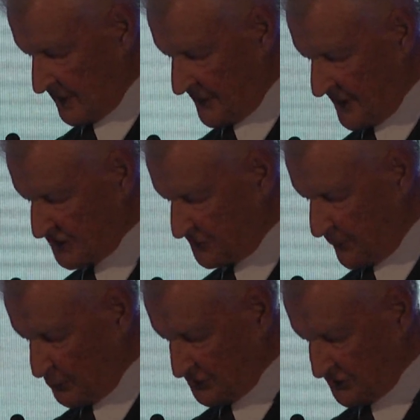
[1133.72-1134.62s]
thus
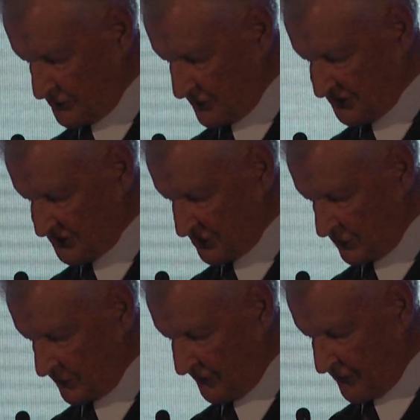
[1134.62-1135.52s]
pose the
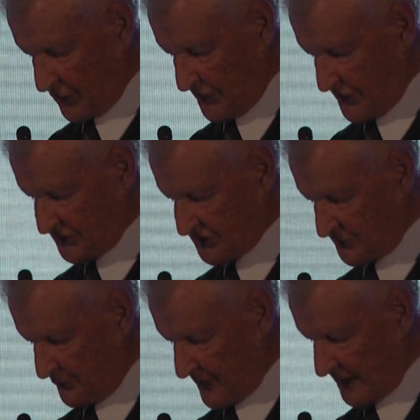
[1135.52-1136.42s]
risk of a further
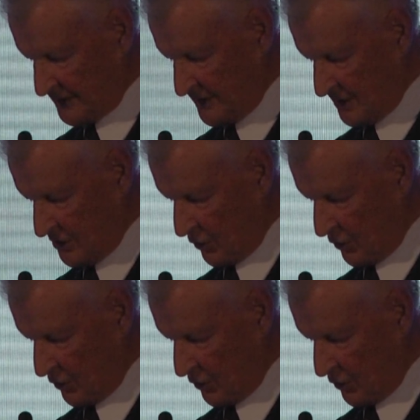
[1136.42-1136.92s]
spread